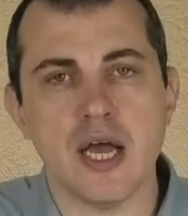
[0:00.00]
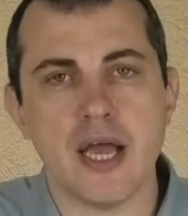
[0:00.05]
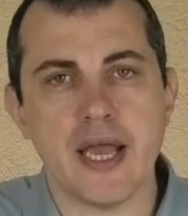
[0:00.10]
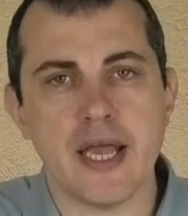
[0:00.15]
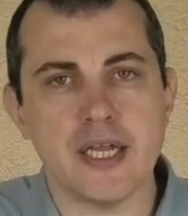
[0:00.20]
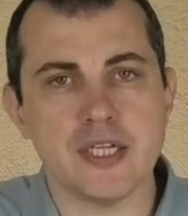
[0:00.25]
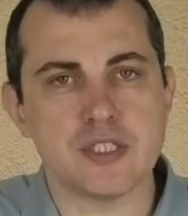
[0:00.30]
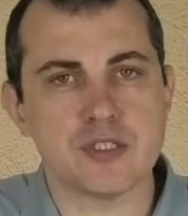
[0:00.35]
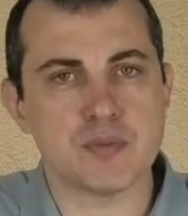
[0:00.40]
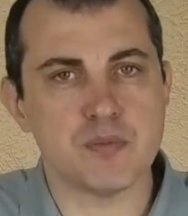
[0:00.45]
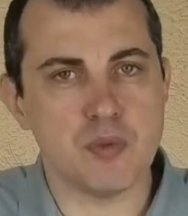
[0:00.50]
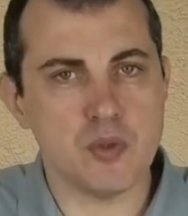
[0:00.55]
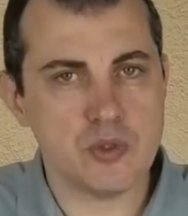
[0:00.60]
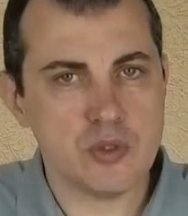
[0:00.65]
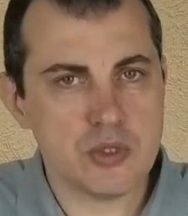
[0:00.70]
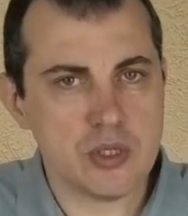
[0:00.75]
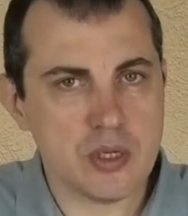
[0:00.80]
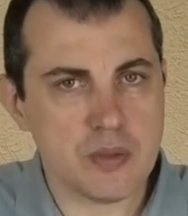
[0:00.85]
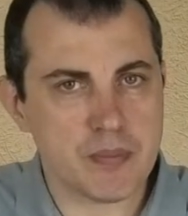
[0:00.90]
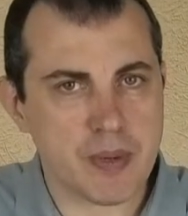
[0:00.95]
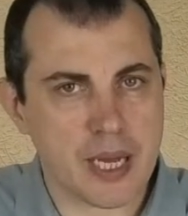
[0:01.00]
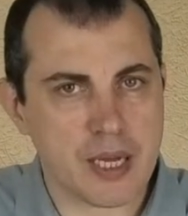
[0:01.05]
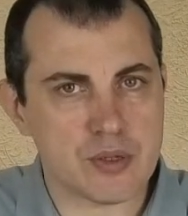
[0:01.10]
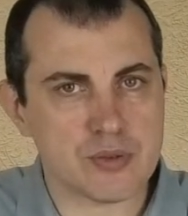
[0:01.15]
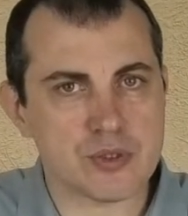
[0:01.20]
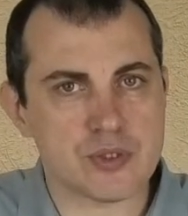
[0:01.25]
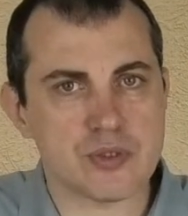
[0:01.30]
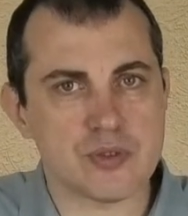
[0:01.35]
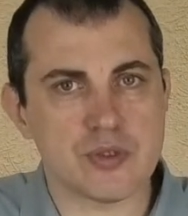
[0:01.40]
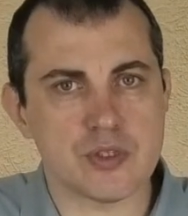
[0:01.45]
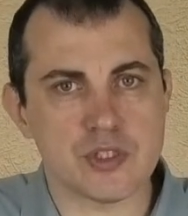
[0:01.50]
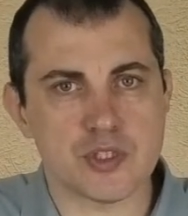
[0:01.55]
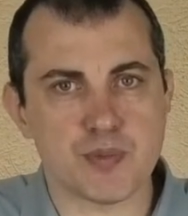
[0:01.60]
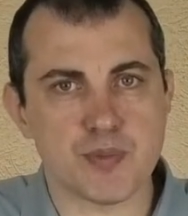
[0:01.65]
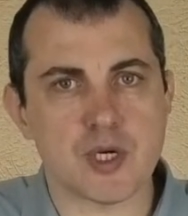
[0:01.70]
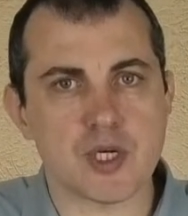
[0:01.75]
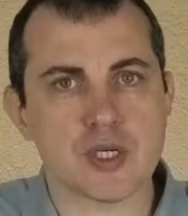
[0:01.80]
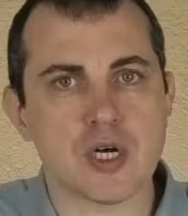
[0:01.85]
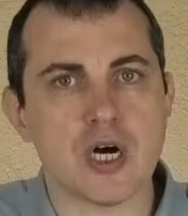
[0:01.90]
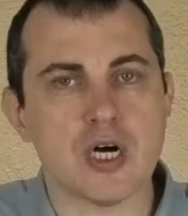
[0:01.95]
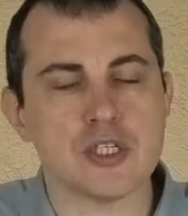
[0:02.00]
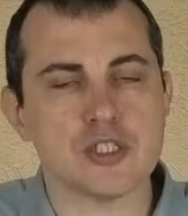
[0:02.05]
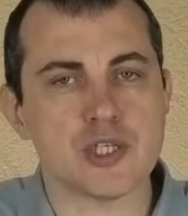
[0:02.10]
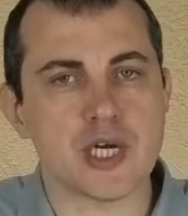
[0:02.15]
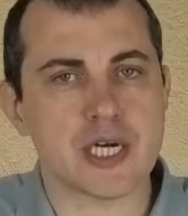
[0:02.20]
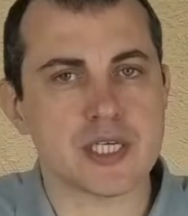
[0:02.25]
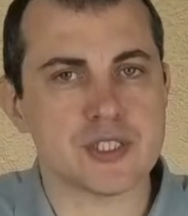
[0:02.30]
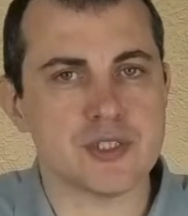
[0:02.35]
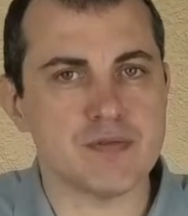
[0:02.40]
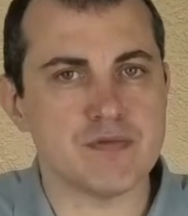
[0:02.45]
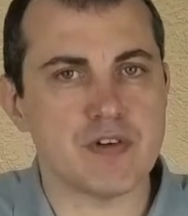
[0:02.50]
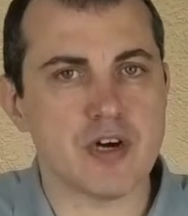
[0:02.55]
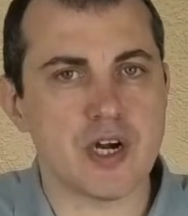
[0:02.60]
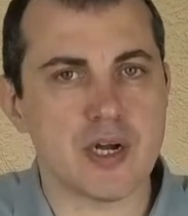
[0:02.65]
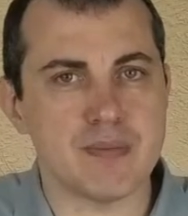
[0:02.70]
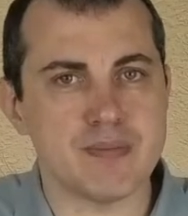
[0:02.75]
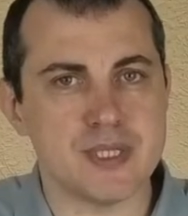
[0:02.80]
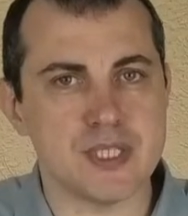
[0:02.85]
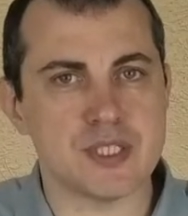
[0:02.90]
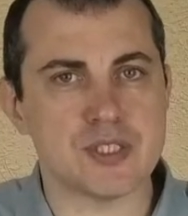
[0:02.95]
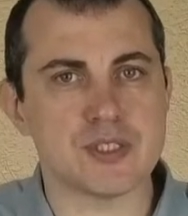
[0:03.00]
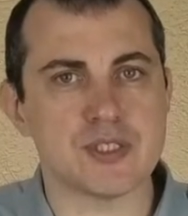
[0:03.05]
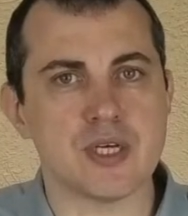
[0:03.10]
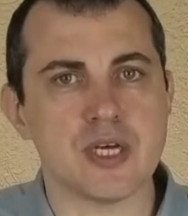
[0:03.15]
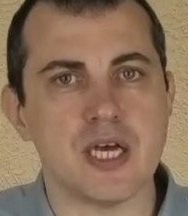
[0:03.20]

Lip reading: It's mostly about the smart contracts environment